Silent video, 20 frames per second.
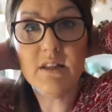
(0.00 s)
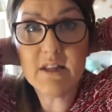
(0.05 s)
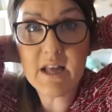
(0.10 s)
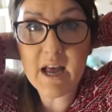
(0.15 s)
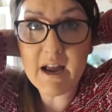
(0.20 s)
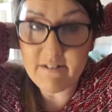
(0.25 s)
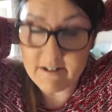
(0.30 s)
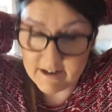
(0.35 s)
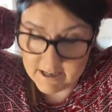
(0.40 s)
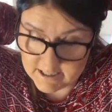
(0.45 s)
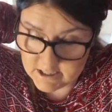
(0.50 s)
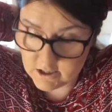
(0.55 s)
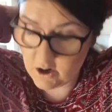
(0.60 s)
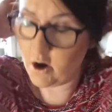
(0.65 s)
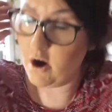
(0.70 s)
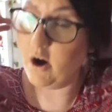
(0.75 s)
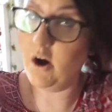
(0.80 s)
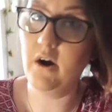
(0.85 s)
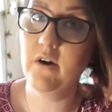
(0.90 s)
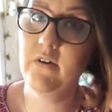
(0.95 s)
there it is,
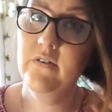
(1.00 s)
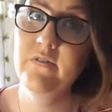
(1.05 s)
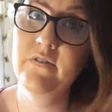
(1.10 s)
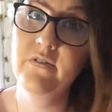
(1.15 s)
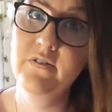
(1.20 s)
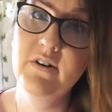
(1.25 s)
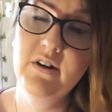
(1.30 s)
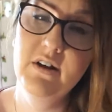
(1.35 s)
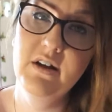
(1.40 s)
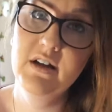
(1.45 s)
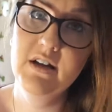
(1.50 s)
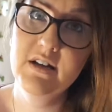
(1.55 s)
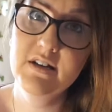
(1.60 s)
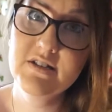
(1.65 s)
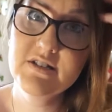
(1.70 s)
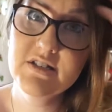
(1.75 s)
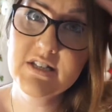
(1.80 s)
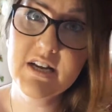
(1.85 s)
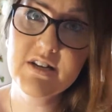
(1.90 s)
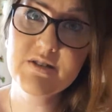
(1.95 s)
off.
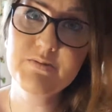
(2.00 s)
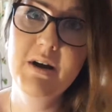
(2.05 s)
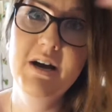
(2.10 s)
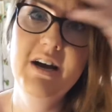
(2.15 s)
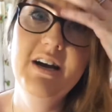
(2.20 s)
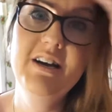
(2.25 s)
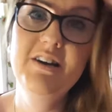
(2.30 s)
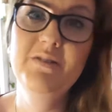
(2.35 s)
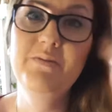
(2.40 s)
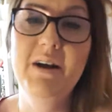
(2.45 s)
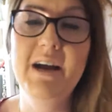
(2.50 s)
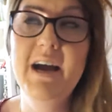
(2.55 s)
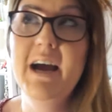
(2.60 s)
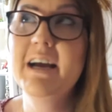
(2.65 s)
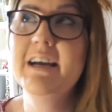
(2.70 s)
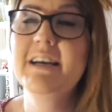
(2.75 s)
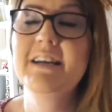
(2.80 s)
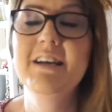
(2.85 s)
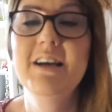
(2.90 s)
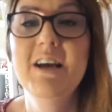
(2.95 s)
So
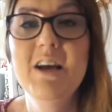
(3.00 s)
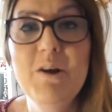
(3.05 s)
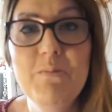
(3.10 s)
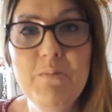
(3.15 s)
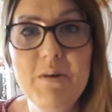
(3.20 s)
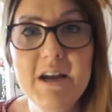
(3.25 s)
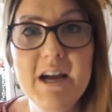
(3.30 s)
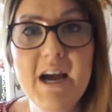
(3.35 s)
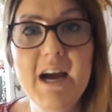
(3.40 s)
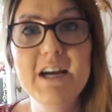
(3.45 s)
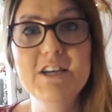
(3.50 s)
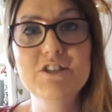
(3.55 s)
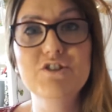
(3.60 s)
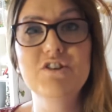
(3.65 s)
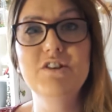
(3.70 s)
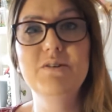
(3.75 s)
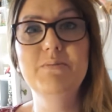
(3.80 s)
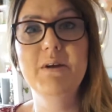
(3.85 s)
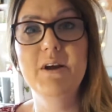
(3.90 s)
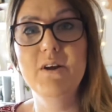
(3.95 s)
my eyes
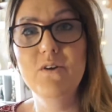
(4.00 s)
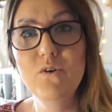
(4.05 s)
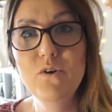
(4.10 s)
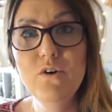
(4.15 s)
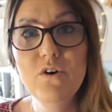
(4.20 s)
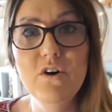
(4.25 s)
are a bit